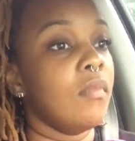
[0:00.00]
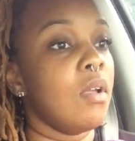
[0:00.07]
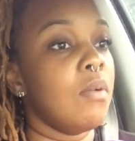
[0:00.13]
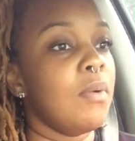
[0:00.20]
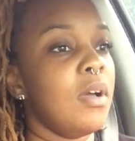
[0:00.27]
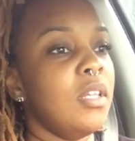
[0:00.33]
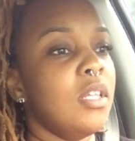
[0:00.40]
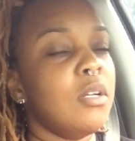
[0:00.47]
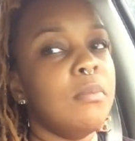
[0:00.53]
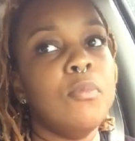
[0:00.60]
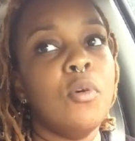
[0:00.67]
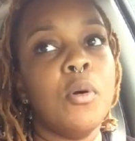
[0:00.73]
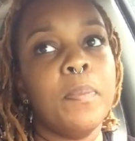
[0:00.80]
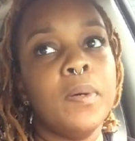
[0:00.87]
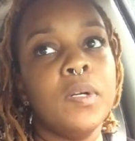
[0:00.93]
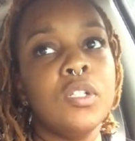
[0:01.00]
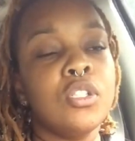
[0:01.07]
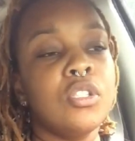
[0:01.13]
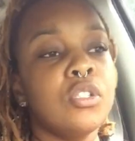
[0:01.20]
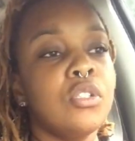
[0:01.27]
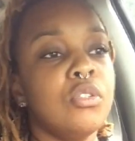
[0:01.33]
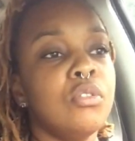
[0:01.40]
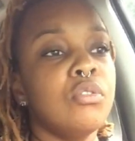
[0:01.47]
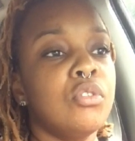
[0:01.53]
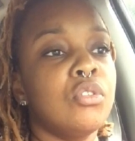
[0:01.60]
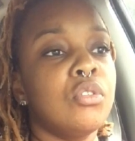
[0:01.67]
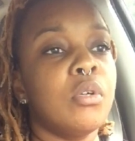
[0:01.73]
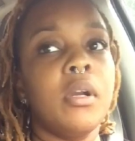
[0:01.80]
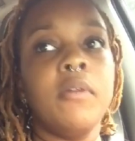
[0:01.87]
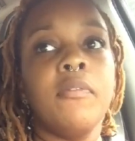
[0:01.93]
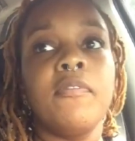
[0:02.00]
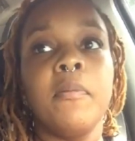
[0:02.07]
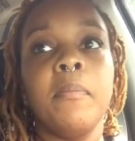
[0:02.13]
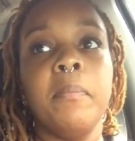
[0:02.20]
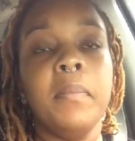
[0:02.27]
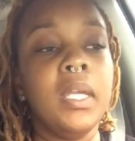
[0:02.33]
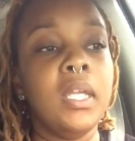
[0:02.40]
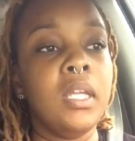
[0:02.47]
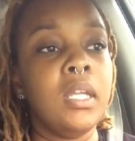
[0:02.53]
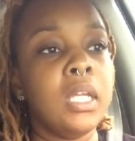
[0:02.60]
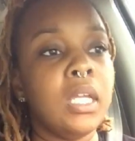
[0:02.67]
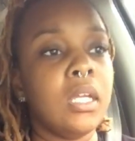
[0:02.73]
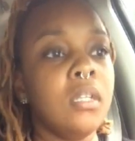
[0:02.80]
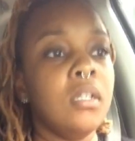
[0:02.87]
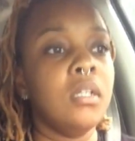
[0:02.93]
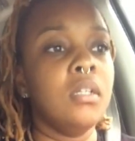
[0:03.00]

Well, a little more personal story for me.